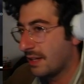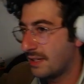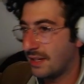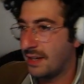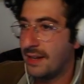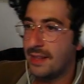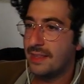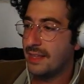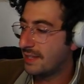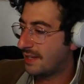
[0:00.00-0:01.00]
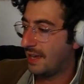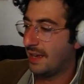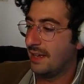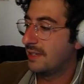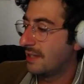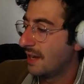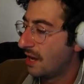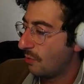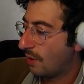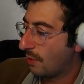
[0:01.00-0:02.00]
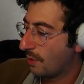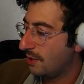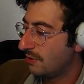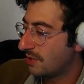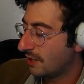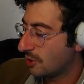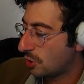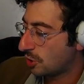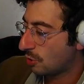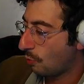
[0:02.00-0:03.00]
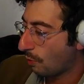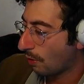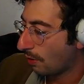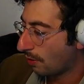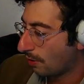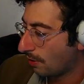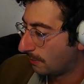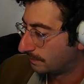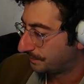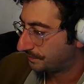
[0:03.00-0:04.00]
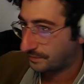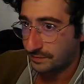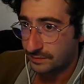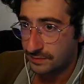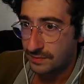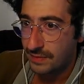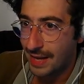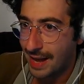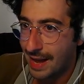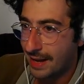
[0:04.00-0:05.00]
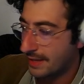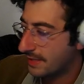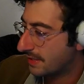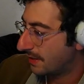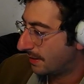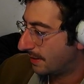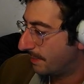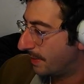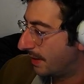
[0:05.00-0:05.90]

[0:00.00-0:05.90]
in this case, where we're using the squirrel as the